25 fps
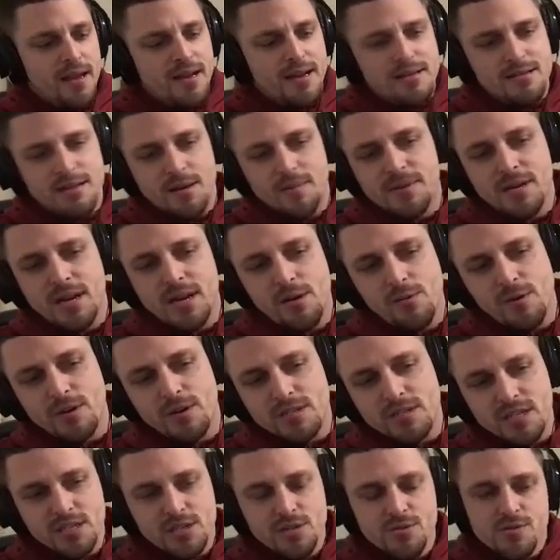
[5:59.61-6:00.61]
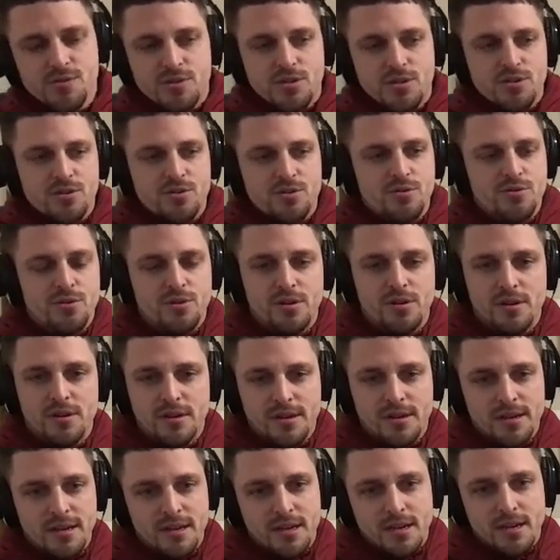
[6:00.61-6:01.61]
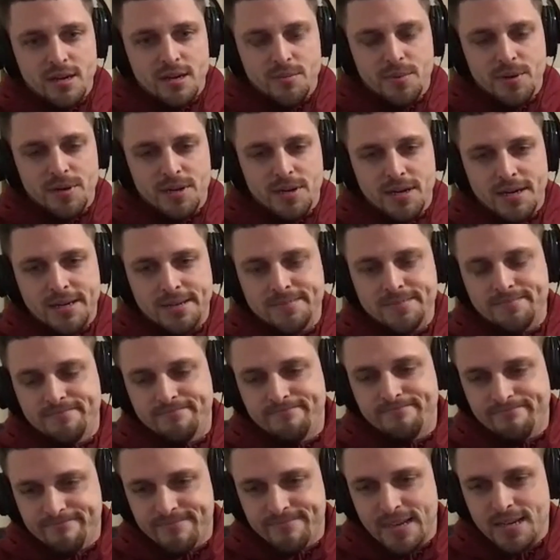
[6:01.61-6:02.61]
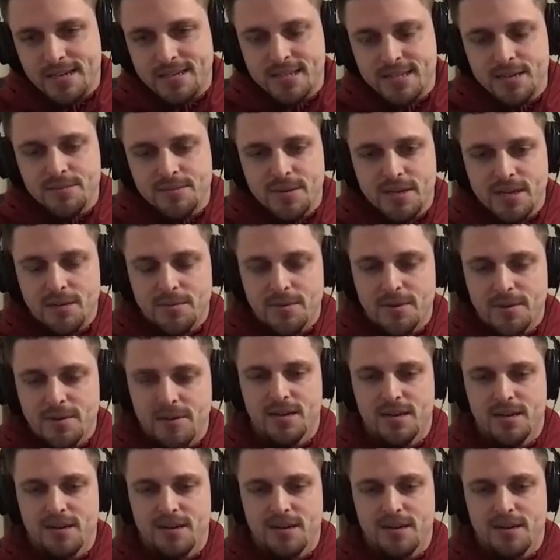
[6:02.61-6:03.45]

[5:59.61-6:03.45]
something I wasn't used to. But like I said, man,